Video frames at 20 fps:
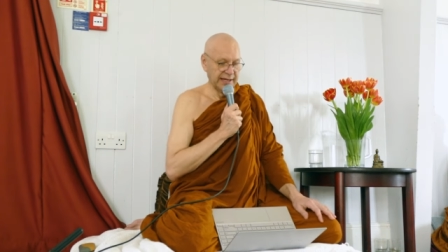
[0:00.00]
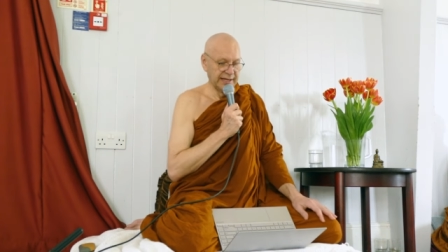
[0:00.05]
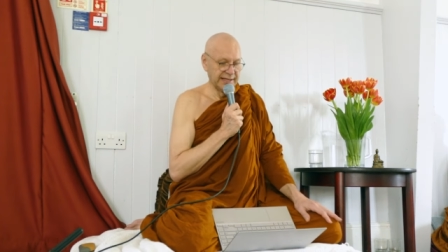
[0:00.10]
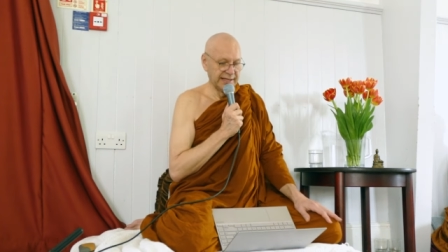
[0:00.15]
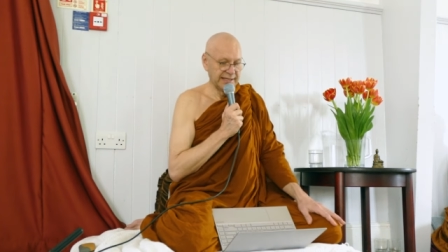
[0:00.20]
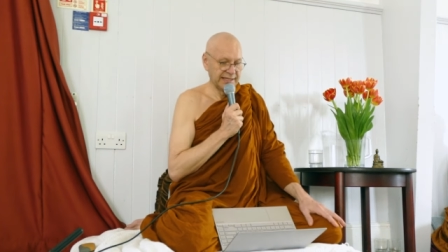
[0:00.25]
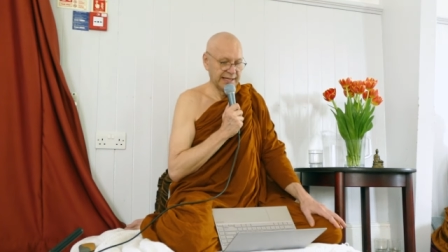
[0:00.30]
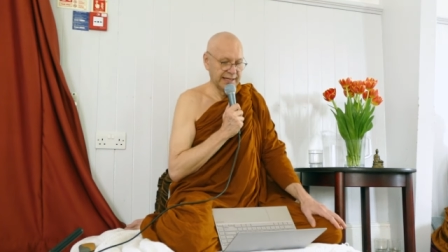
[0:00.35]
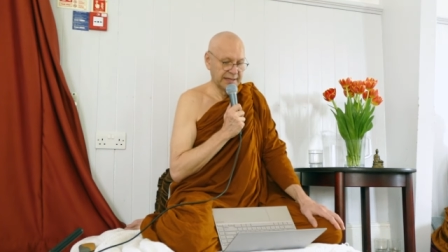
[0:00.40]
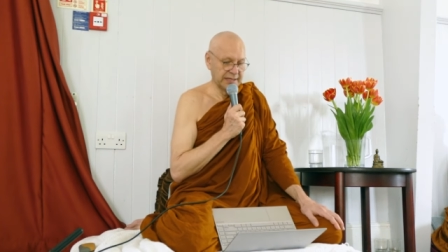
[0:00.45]
the
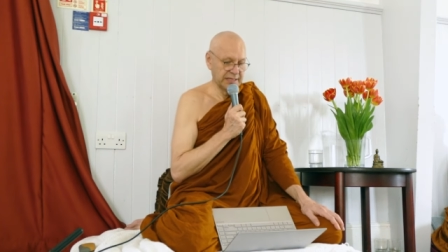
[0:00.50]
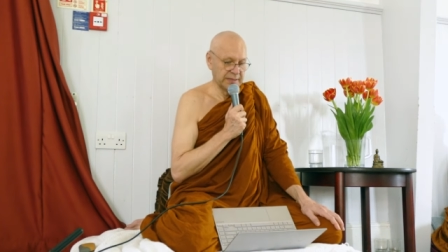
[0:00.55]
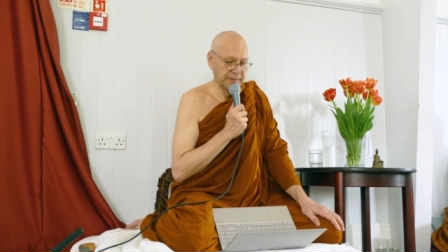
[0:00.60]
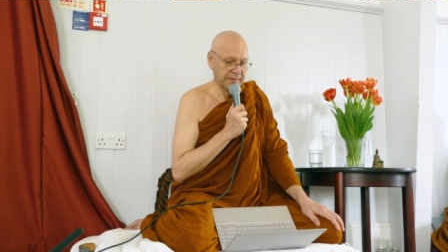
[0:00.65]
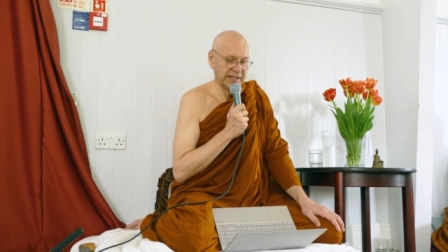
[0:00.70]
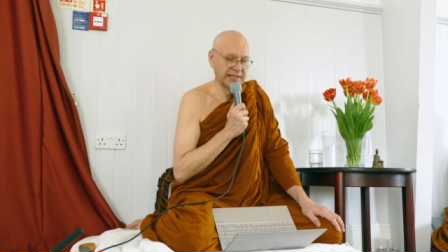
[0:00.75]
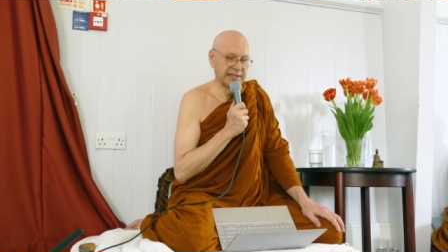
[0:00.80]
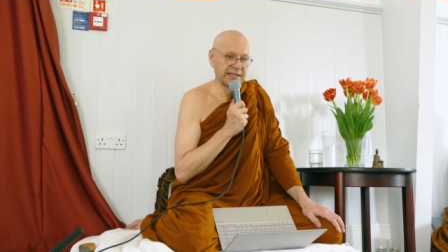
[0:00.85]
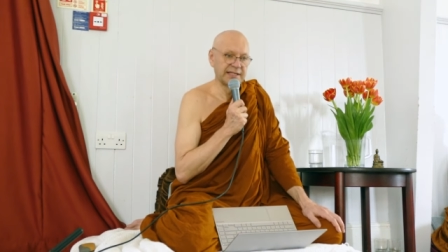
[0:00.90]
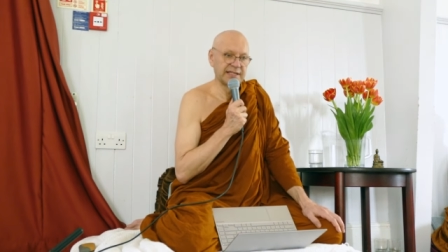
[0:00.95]
six
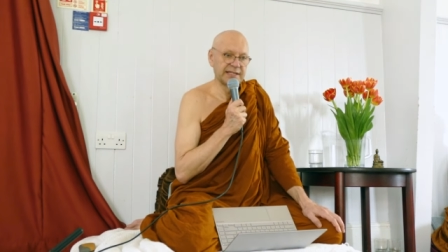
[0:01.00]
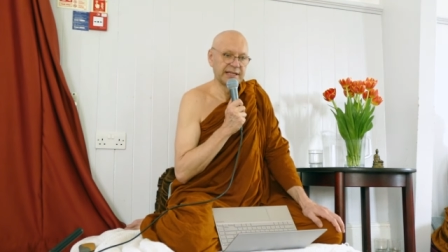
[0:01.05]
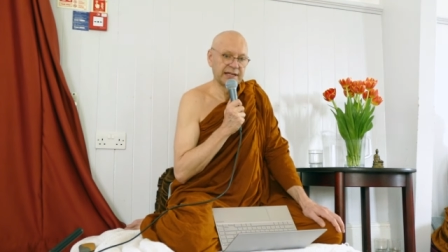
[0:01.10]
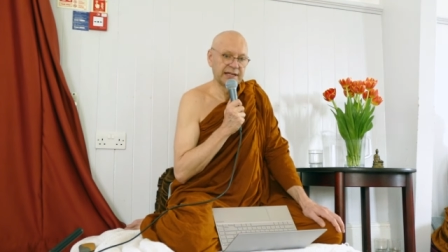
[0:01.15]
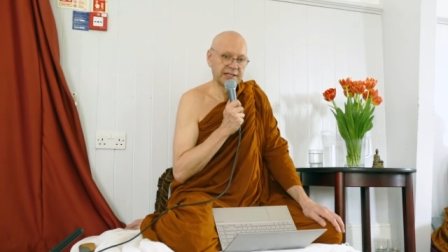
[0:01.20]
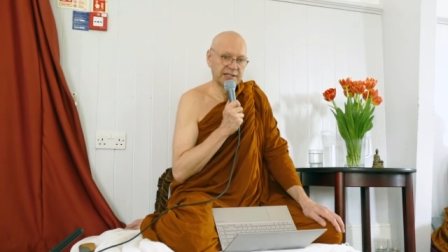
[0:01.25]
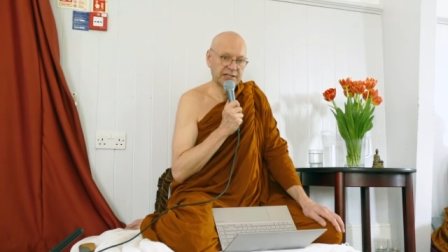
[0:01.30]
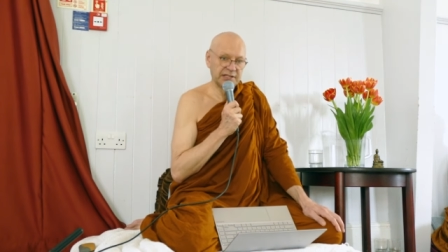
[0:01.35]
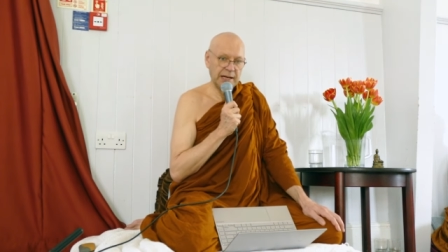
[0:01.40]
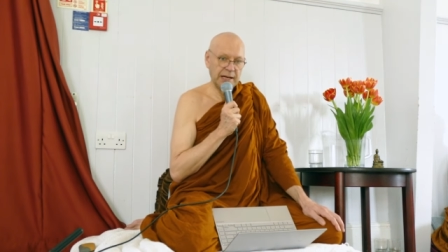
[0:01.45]
means the
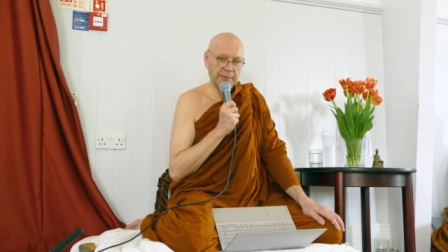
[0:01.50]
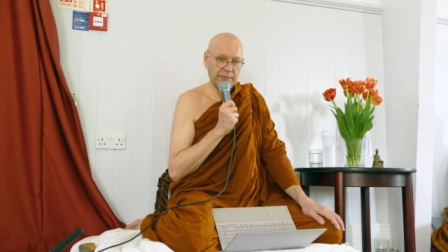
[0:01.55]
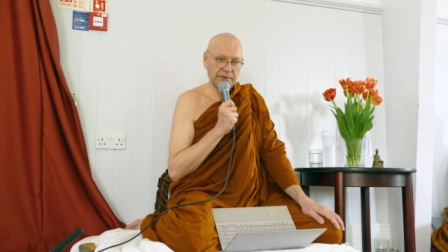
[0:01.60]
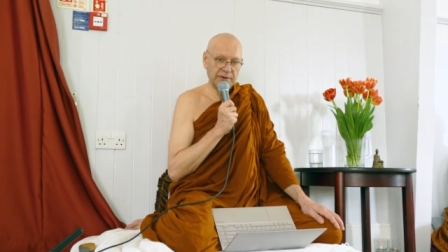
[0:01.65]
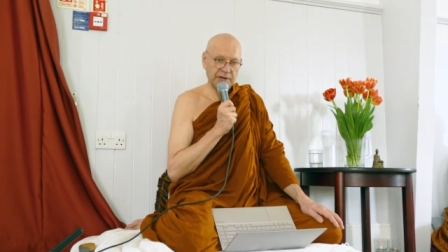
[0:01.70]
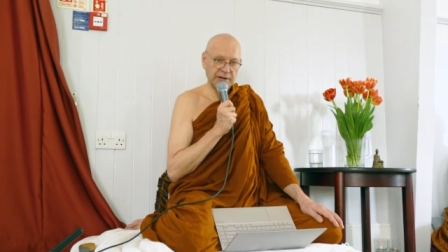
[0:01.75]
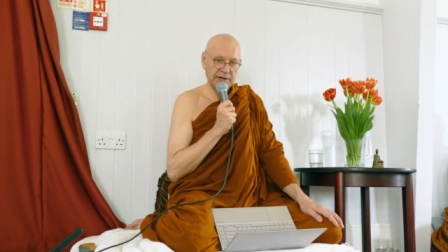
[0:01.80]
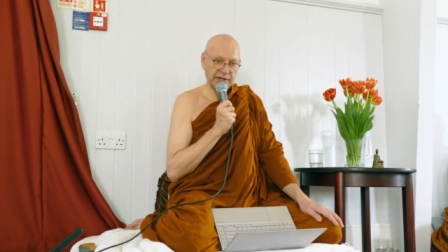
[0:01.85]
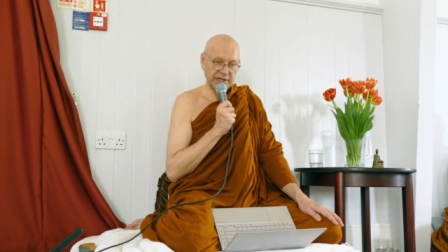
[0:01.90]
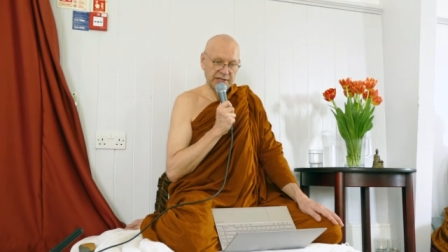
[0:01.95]
sixth chapter,